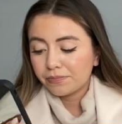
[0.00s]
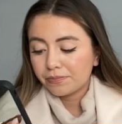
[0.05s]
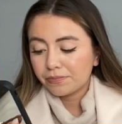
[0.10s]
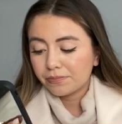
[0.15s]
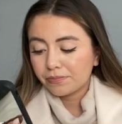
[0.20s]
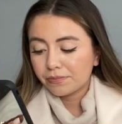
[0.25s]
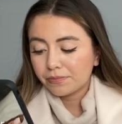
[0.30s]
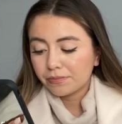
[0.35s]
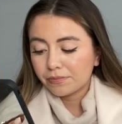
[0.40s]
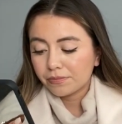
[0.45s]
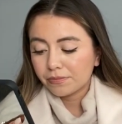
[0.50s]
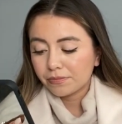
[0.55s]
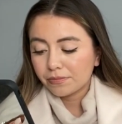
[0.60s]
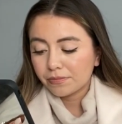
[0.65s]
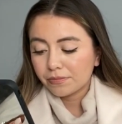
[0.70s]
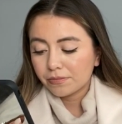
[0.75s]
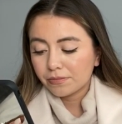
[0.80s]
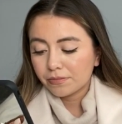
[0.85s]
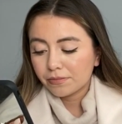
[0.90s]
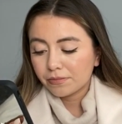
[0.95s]

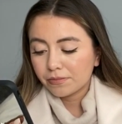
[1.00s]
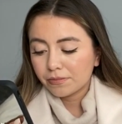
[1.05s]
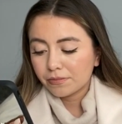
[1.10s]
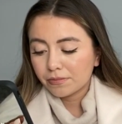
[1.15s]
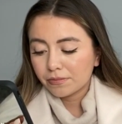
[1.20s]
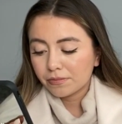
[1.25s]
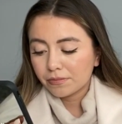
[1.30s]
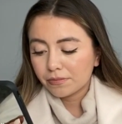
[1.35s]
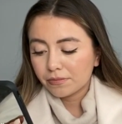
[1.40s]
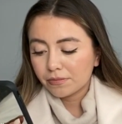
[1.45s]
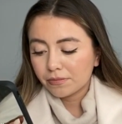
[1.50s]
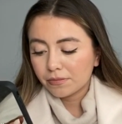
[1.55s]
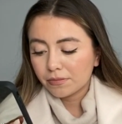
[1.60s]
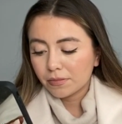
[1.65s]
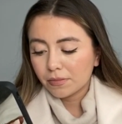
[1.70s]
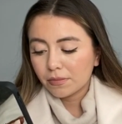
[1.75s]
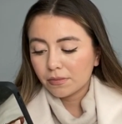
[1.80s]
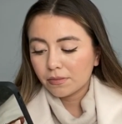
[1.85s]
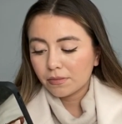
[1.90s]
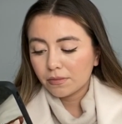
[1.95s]

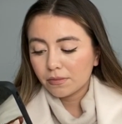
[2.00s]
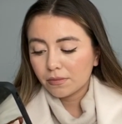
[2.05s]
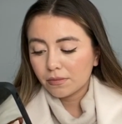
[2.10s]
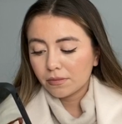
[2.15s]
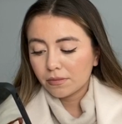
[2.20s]
No one is speaking in this clip.